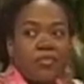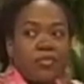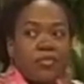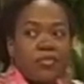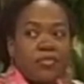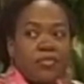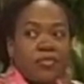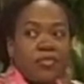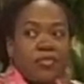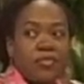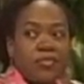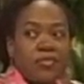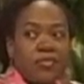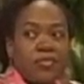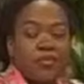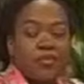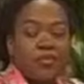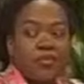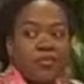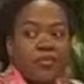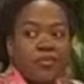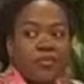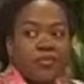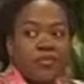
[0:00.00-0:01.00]

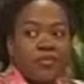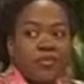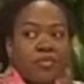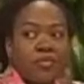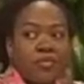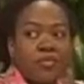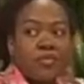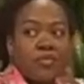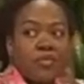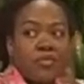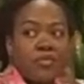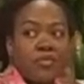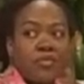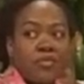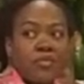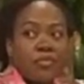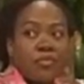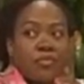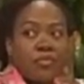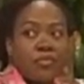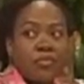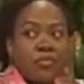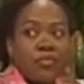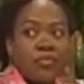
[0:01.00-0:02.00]

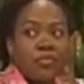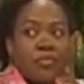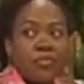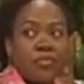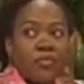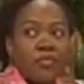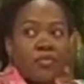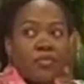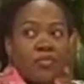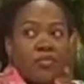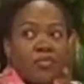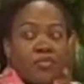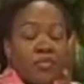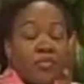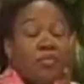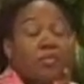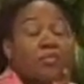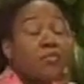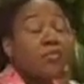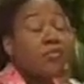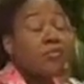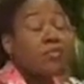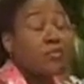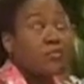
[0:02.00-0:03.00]

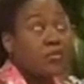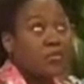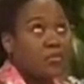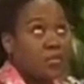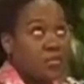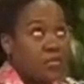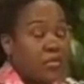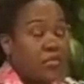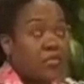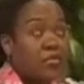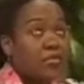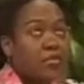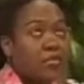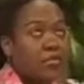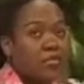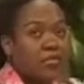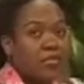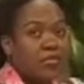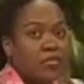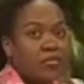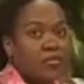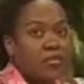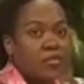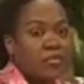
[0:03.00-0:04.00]

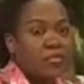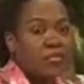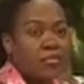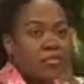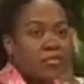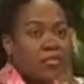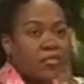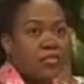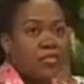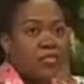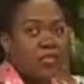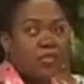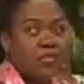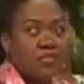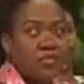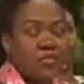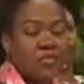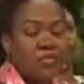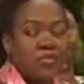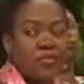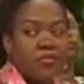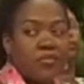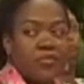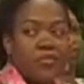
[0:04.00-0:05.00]

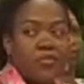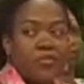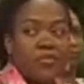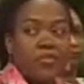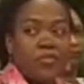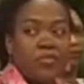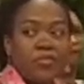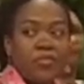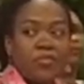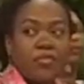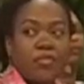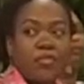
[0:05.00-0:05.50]
This person isn't speaking.